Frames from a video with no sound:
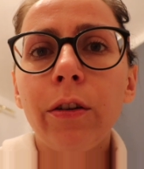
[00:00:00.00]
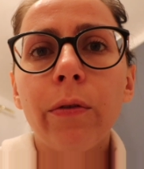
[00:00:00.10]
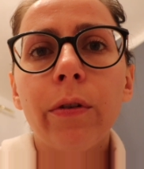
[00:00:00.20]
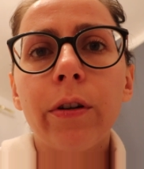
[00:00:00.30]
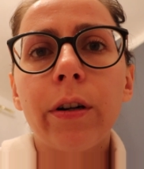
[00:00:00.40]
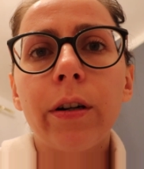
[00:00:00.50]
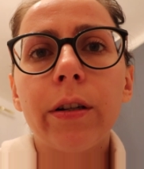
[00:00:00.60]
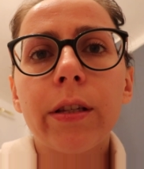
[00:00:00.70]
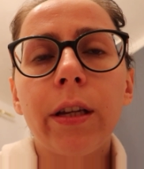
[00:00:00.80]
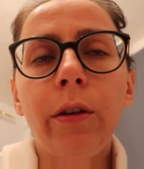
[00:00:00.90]

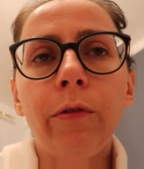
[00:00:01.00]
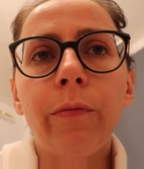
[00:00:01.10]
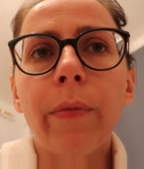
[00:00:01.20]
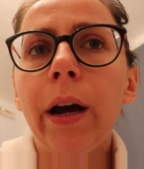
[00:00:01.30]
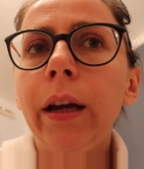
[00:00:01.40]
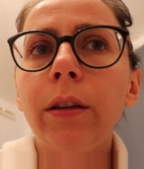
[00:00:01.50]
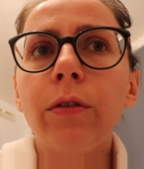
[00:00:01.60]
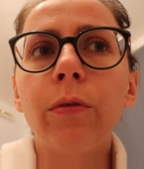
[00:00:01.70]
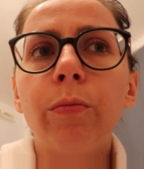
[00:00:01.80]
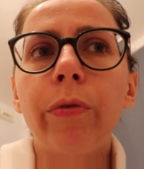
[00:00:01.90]
your set of
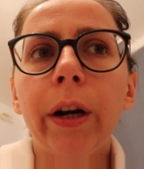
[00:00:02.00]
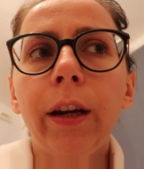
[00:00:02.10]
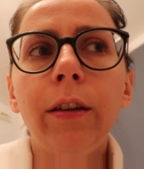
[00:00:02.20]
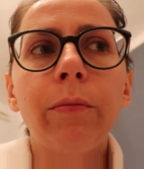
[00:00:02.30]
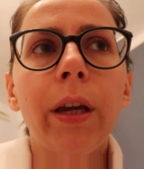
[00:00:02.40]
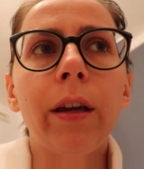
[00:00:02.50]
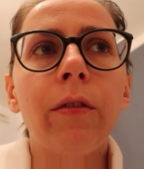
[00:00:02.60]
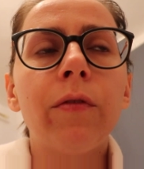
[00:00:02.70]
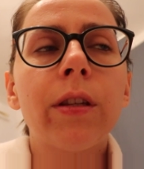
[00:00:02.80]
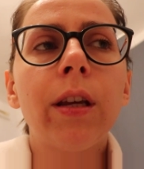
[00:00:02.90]
mind, your brain
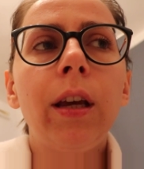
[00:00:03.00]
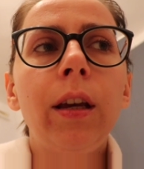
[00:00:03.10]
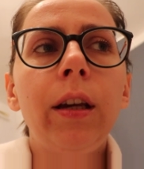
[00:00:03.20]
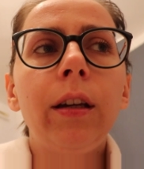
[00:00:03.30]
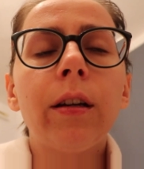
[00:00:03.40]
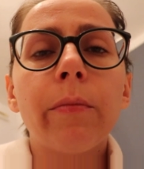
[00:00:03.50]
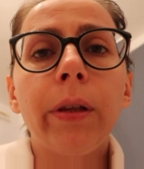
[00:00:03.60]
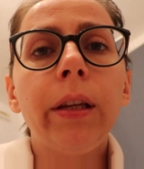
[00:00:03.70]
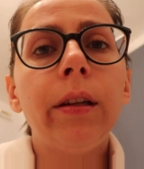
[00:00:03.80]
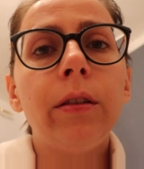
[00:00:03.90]
behaves
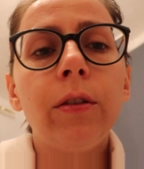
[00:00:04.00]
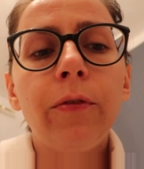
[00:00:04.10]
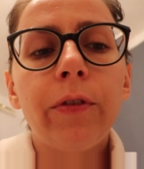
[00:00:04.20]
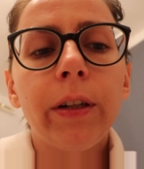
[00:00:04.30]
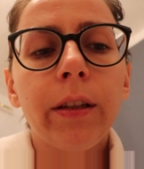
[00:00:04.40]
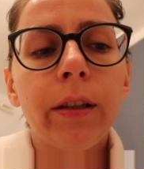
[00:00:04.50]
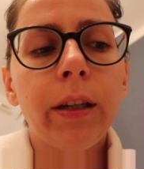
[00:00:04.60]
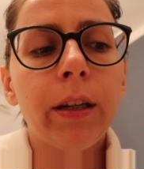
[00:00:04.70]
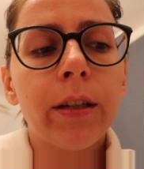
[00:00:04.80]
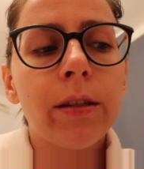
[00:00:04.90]
completely
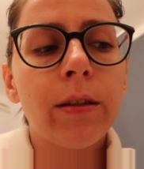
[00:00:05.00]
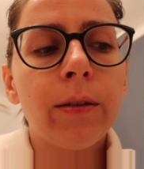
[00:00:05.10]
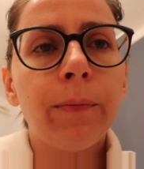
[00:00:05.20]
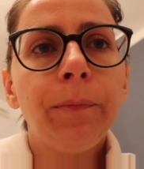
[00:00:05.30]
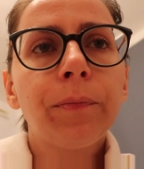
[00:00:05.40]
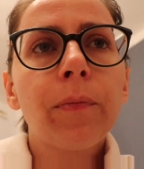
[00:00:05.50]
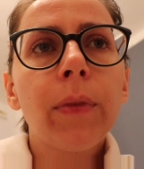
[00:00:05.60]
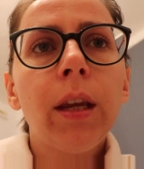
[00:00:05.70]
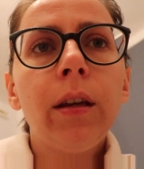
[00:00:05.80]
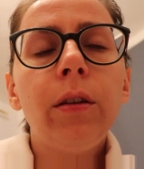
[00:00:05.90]
differently, and
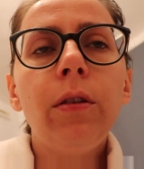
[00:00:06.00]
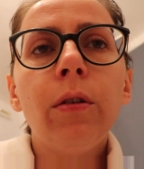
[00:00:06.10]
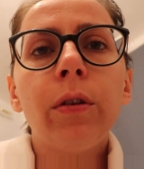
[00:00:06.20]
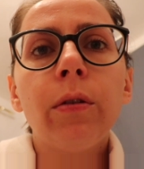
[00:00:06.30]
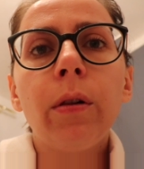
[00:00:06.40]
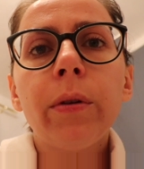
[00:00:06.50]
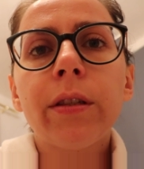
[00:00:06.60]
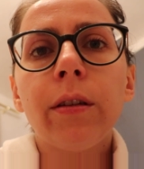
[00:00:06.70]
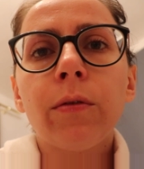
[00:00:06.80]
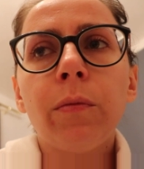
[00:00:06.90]
you know, you
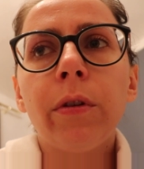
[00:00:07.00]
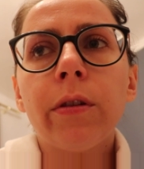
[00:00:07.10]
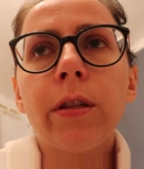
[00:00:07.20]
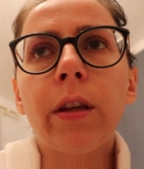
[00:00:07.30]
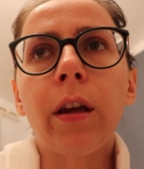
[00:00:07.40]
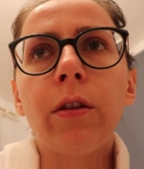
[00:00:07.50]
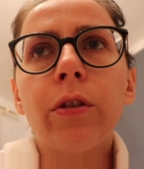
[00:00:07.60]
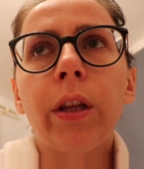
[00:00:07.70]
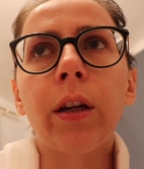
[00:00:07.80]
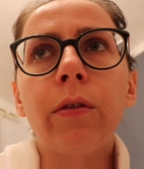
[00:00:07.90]
always need to be on
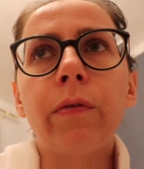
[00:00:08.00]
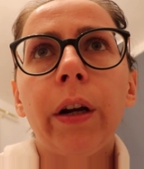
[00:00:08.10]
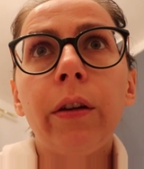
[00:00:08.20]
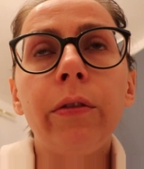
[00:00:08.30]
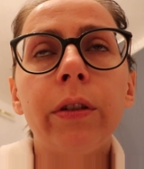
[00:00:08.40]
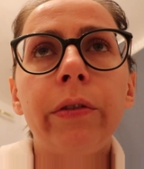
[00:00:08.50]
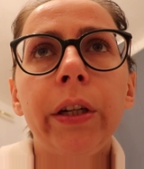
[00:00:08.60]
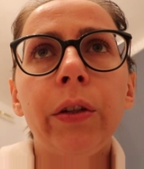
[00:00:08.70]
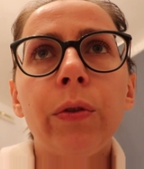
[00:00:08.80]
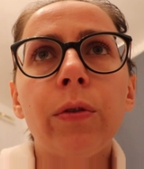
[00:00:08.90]
stage like
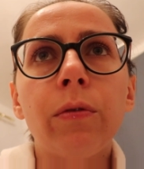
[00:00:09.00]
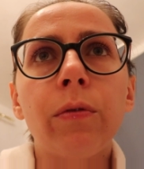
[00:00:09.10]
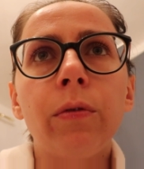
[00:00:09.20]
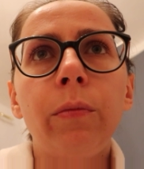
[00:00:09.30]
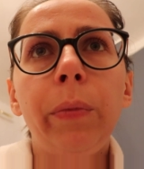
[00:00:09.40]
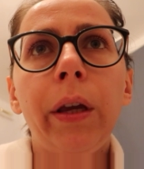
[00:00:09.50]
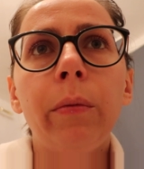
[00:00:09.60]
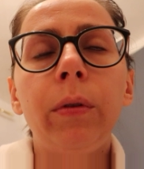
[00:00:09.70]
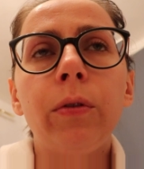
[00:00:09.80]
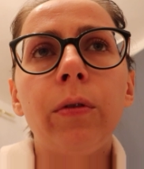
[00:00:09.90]
regularly to be
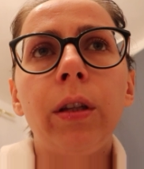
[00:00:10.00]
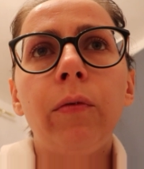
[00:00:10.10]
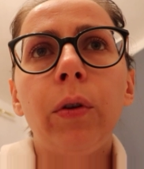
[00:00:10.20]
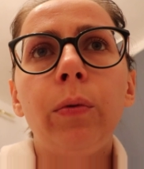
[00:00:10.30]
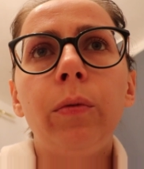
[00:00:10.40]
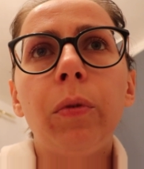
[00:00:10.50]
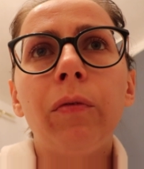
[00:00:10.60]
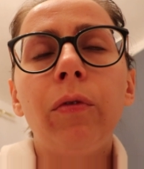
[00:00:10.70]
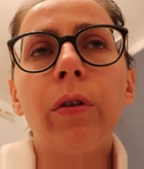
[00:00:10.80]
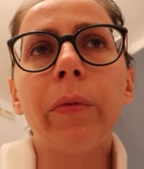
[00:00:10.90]
able to give a good
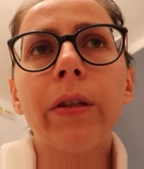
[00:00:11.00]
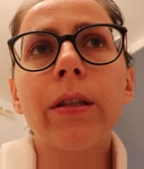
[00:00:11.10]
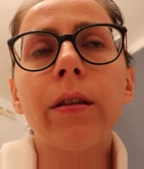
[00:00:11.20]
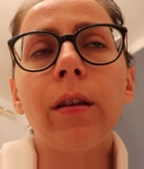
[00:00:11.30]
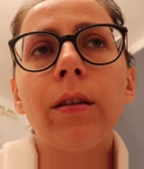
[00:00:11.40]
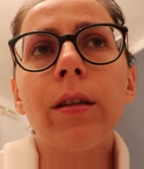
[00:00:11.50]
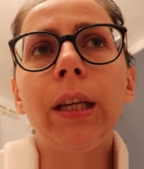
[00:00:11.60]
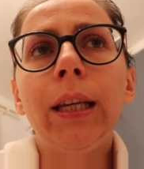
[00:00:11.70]
performance. And